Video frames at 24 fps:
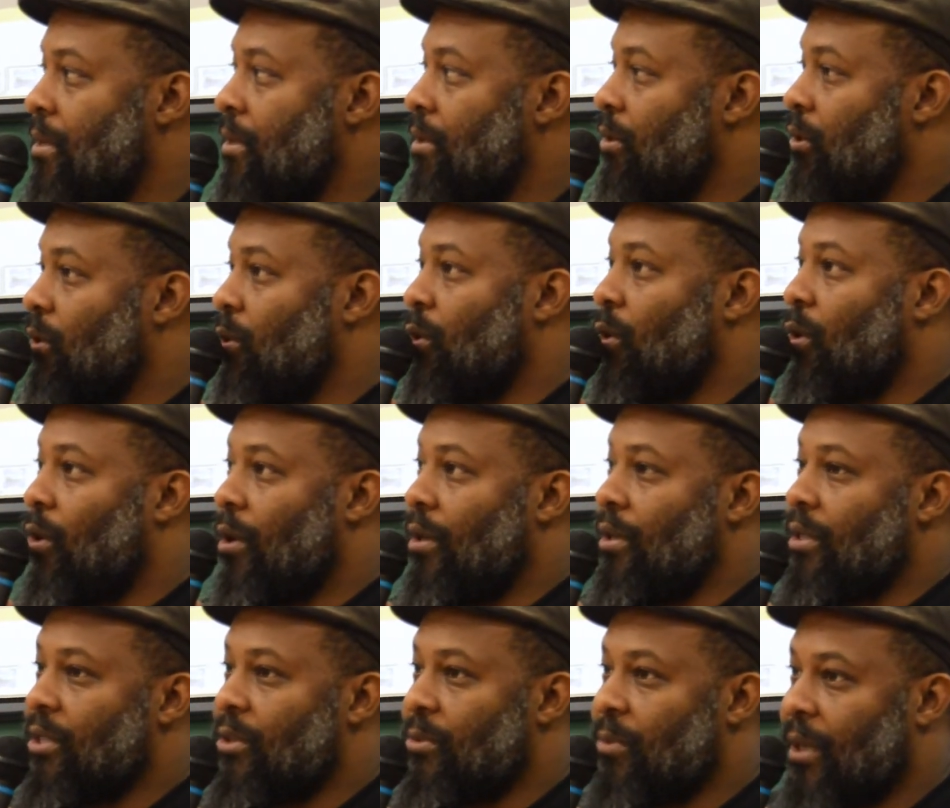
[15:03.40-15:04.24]
New
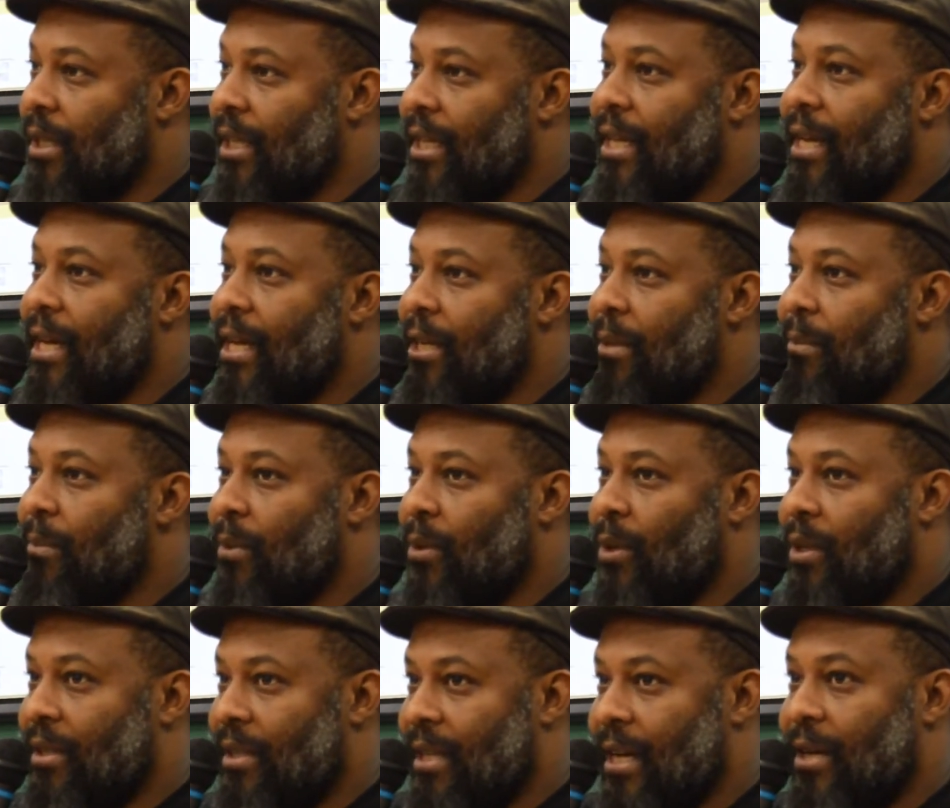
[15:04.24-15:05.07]
Orleans really kind of
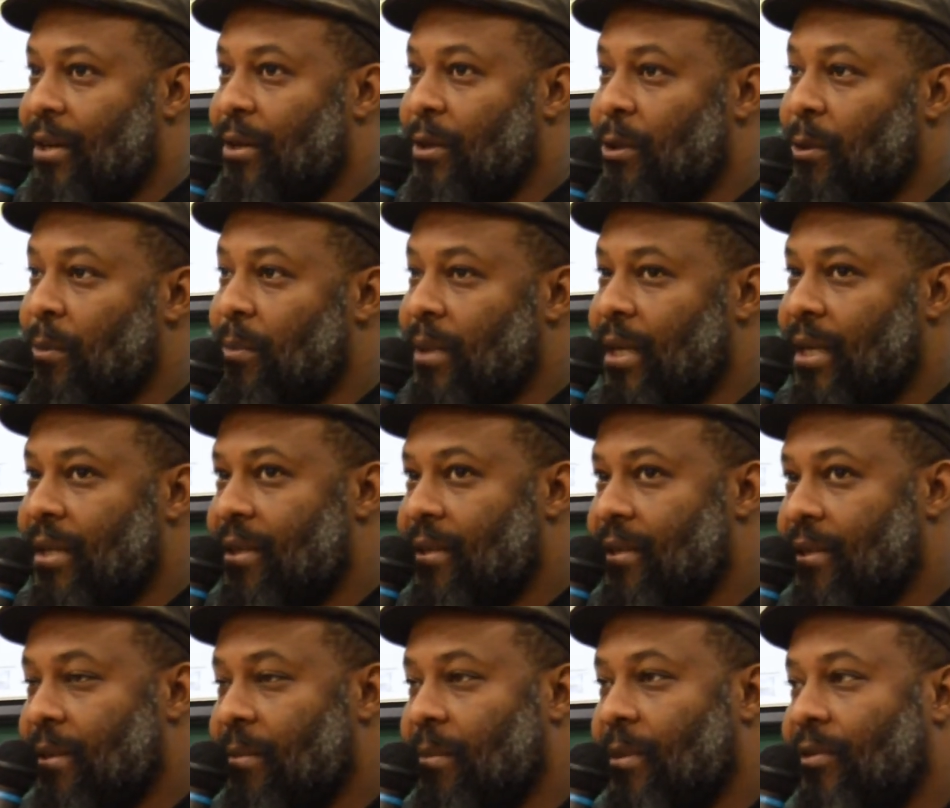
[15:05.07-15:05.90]
brought that home, that
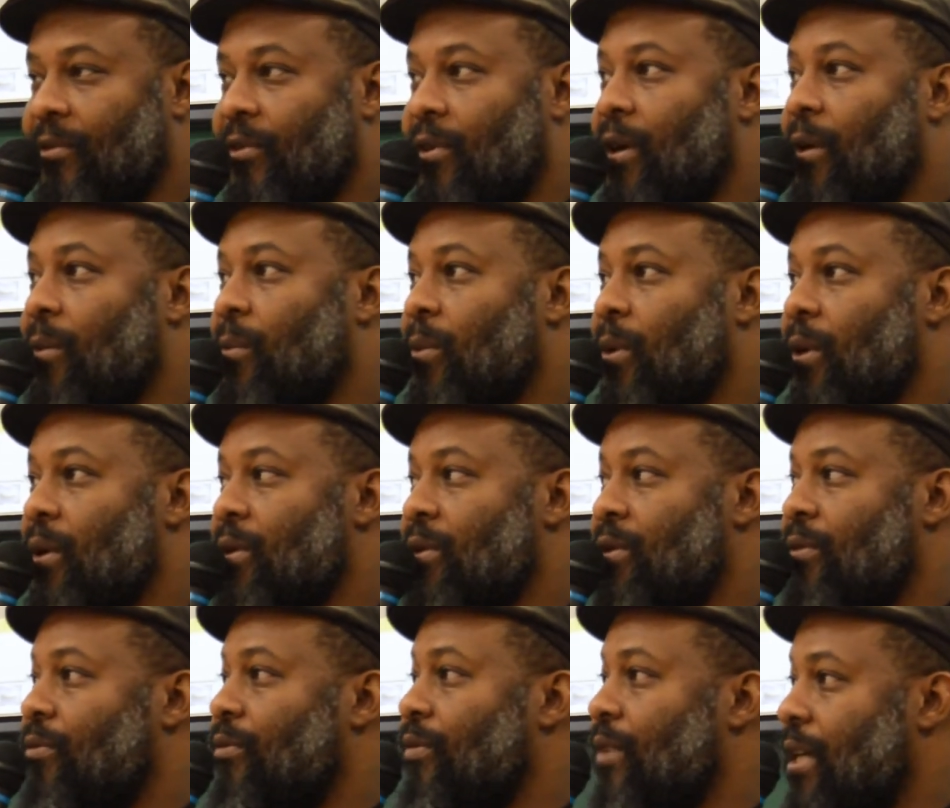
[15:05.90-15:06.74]
some of our
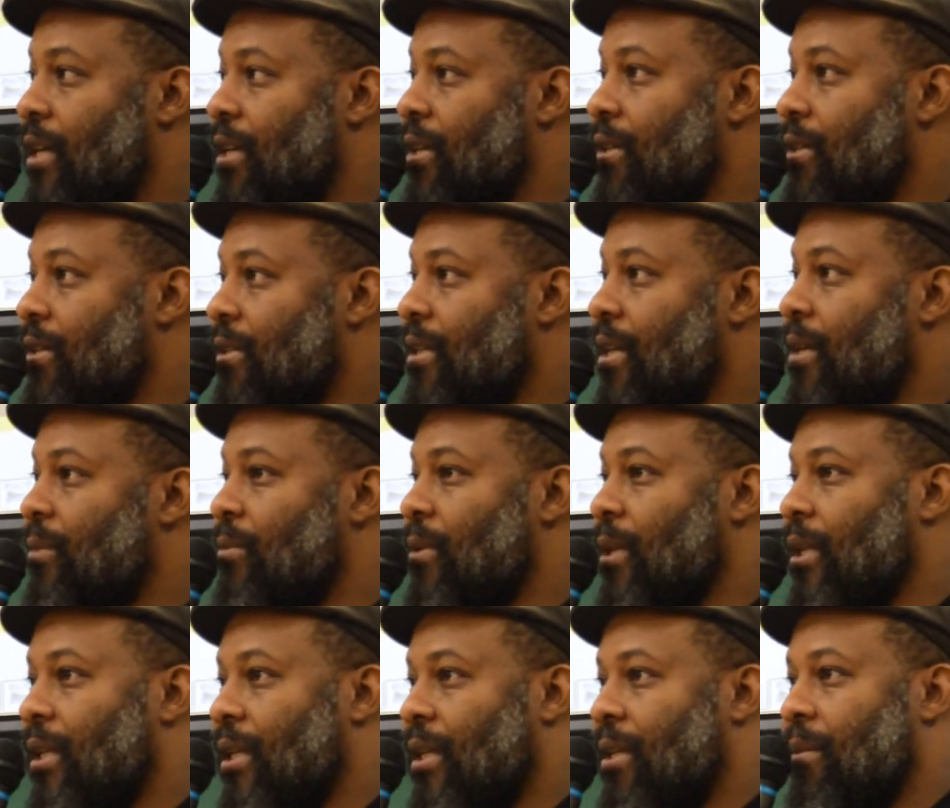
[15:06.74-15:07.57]
worst fears had
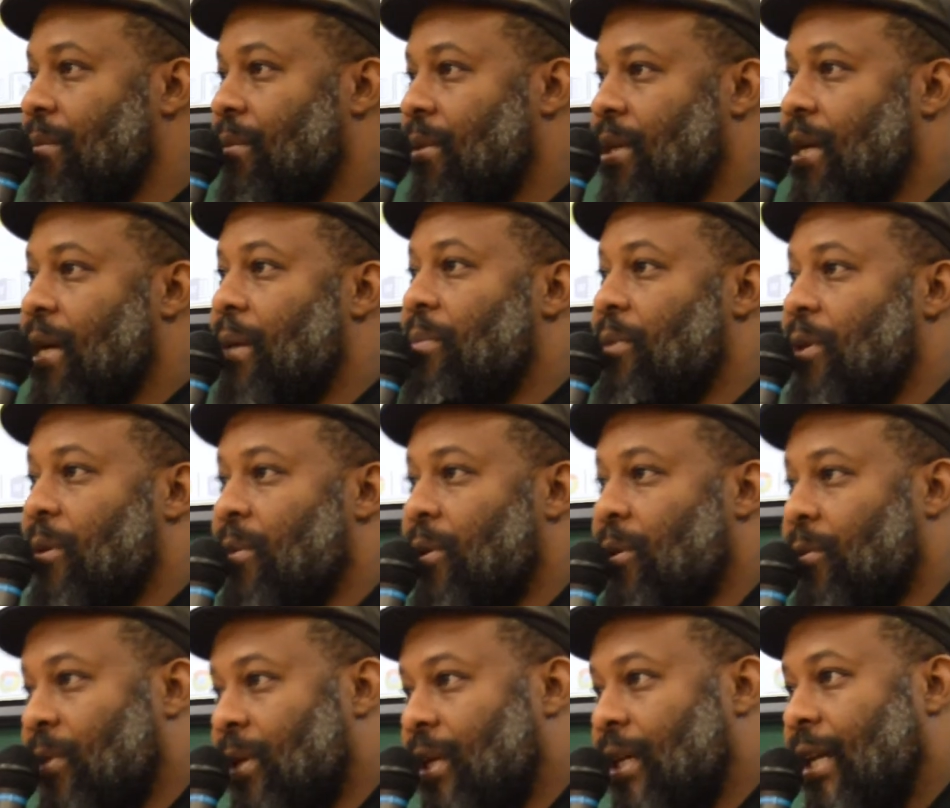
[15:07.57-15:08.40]
really come to be
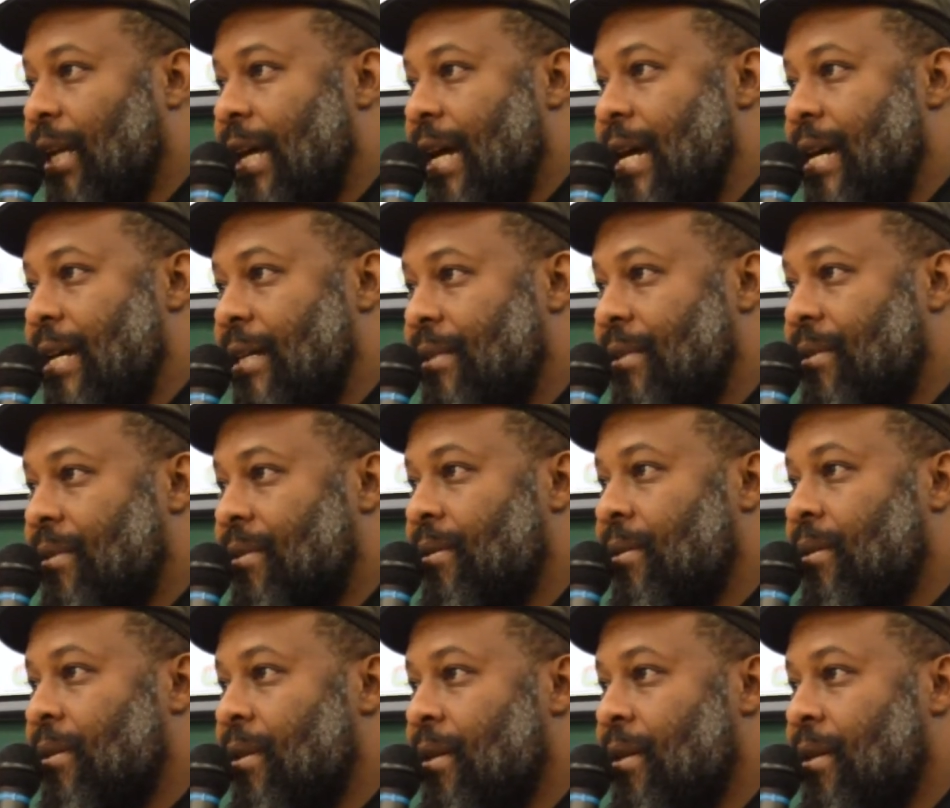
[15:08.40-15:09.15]
realized.